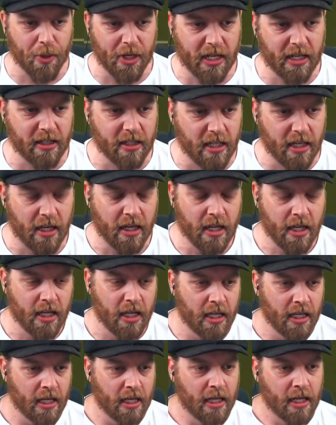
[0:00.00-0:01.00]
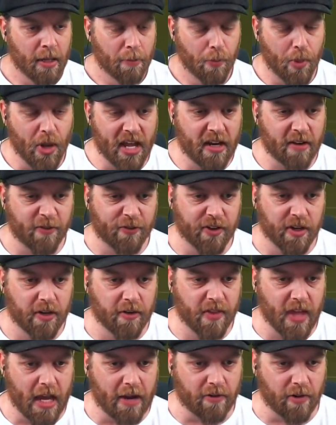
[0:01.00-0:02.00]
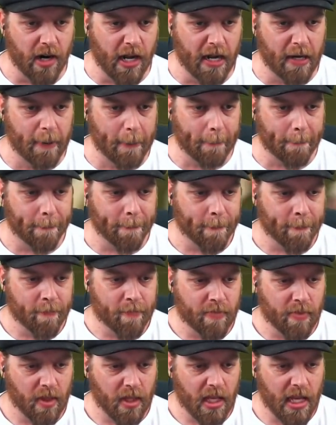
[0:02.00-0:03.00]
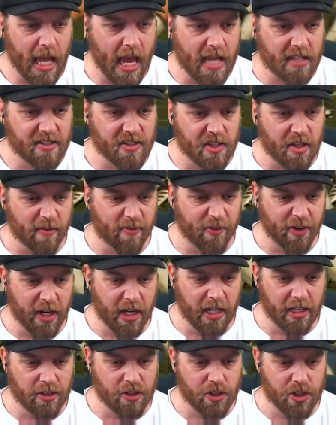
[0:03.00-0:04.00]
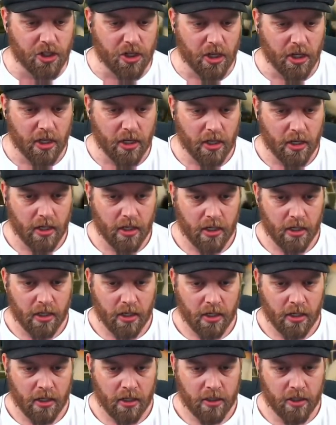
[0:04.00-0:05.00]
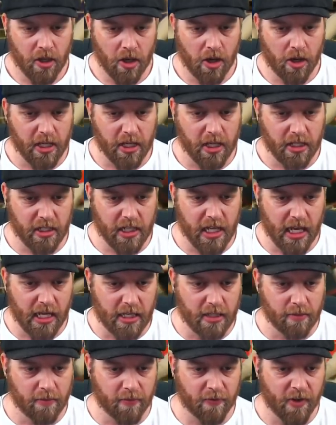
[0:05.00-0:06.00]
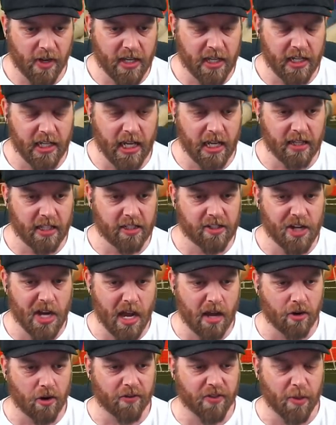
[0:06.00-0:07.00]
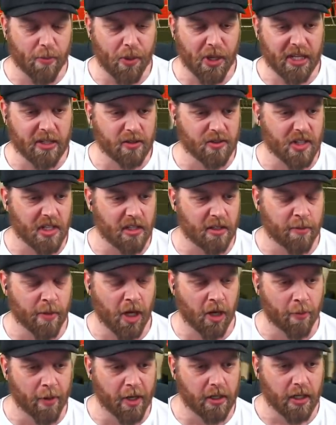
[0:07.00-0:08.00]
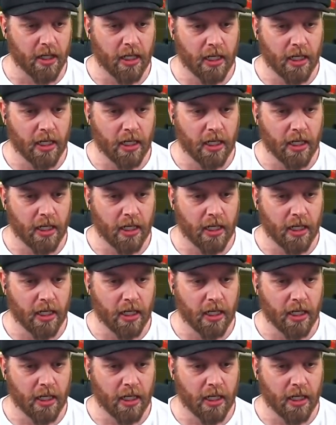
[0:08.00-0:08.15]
being the benefit of that run. Gets the finish. Gherkin can't fucking get the jar off the pickles at the moment.